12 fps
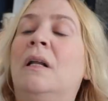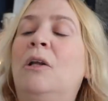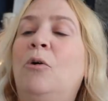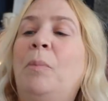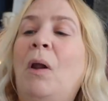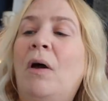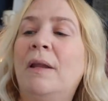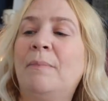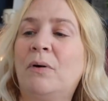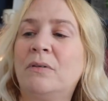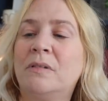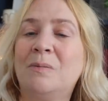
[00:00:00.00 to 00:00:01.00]
little blind
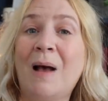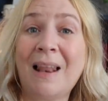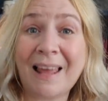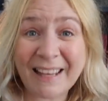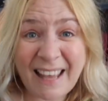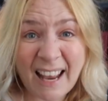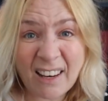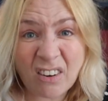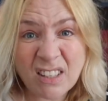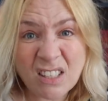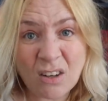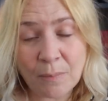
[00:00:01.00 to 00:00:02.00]
box as well, again
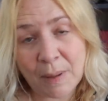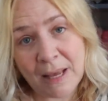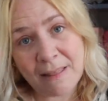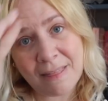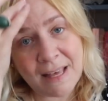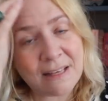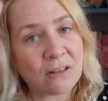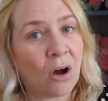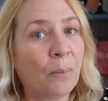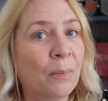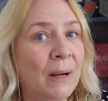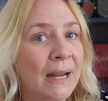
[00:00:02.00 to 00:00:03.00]
ninety-nine p. These
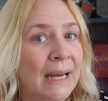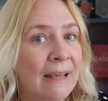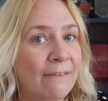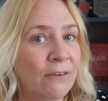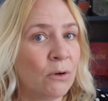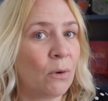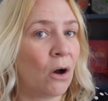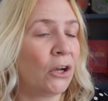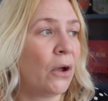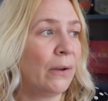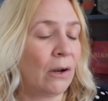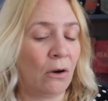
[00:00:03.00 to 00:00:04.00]
are brilliant if you are
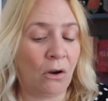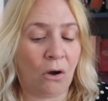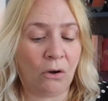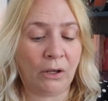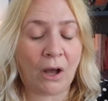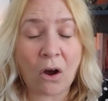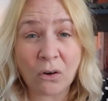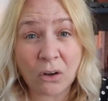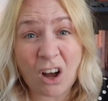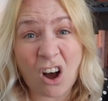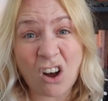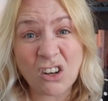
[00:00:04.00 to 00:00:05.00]
going on long car,
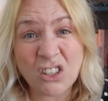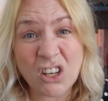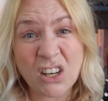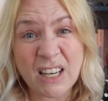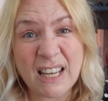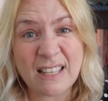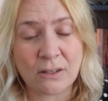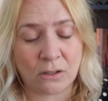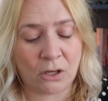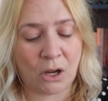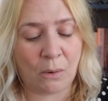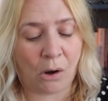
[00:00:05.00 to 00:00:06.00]
car journeys, because
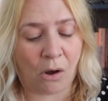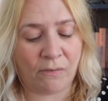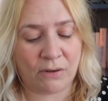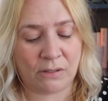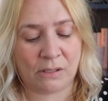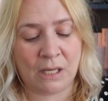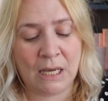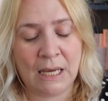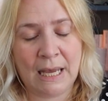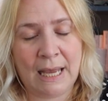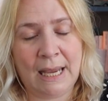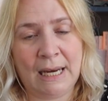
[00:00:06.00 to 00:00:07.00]
I know a lot of us
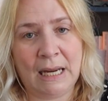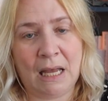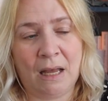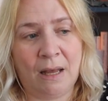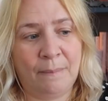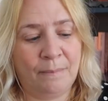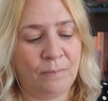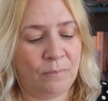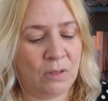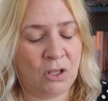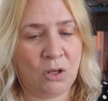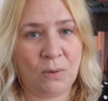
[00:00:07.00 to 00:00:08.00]
in um,
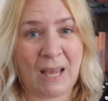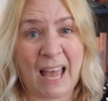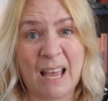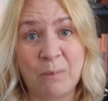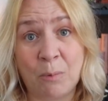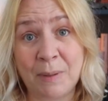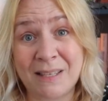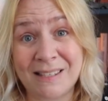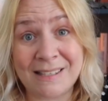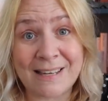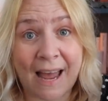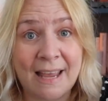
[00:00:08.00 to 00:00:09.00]
the U K will be
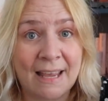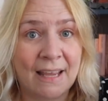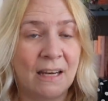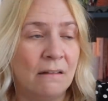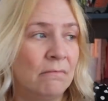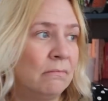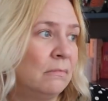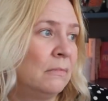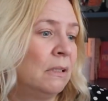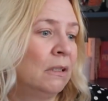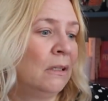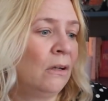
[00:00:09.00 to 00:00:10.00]
staying
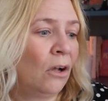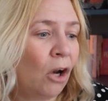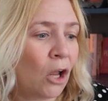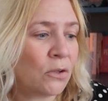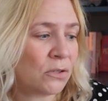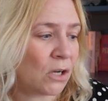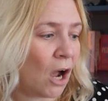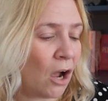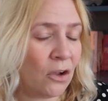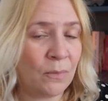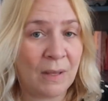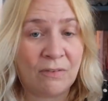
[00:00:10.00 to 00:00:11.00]
close to
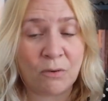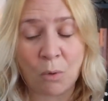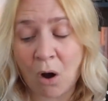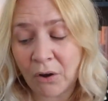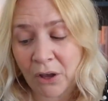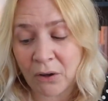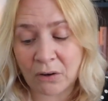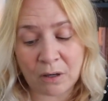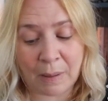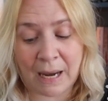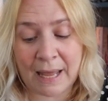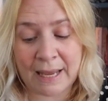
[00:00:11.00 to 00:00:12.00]
home. If you are going on a
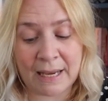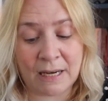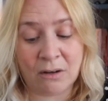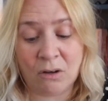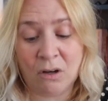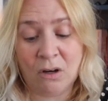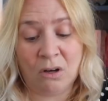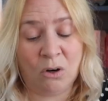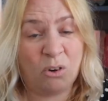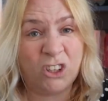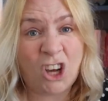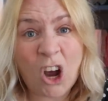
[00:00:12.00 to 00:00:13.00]
plane
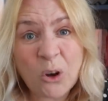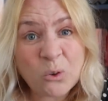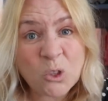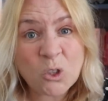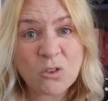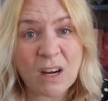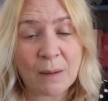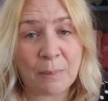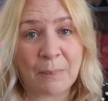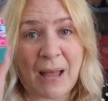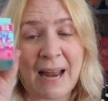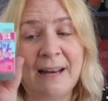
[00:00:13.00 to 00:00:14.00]
or a coach trip,
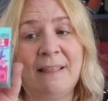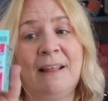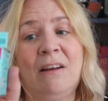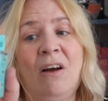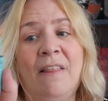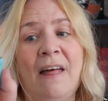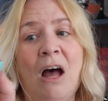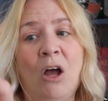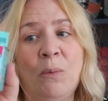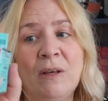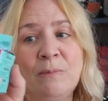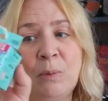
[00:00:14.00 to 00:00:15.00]
anything like that, I
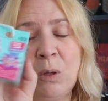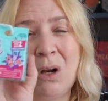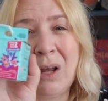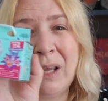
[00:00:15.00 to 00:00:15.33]
always put